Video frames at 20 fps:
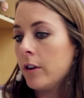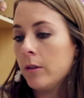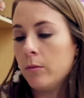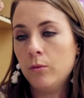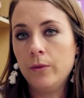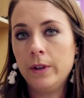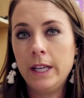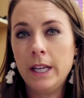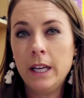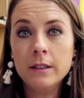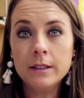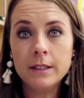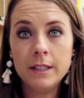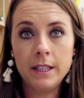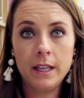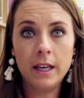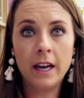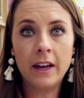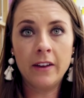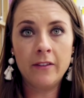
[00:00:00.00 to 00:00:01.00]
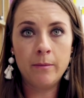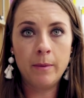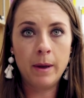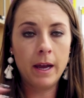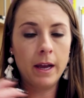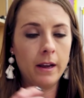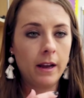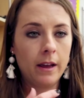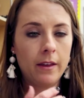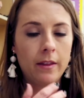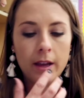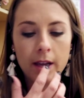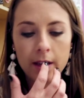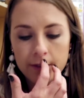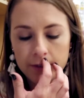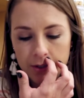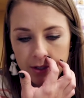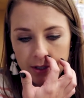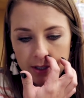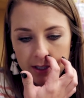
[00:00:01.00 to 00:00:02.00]
for ELD, I've been, I think
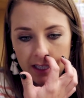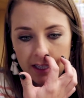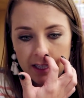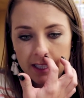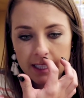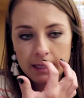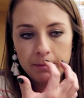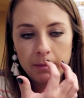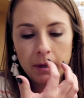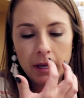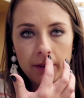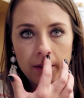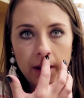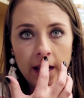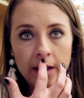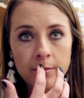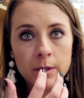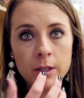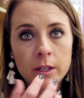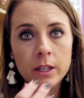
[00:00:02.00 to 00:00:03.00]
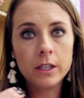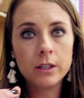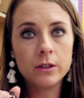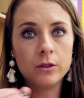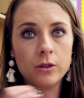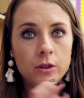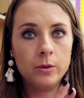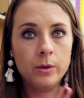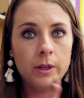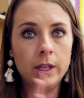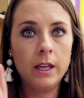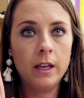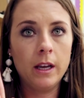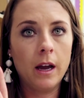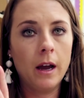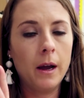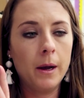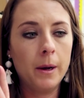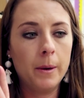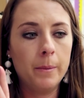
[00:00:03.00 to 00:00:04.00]
I've said this, but I've been like
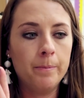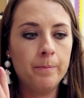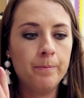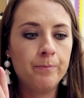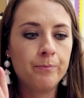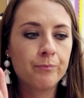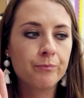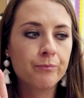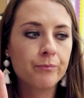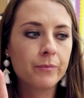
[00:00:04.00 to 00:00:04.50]
doing, um,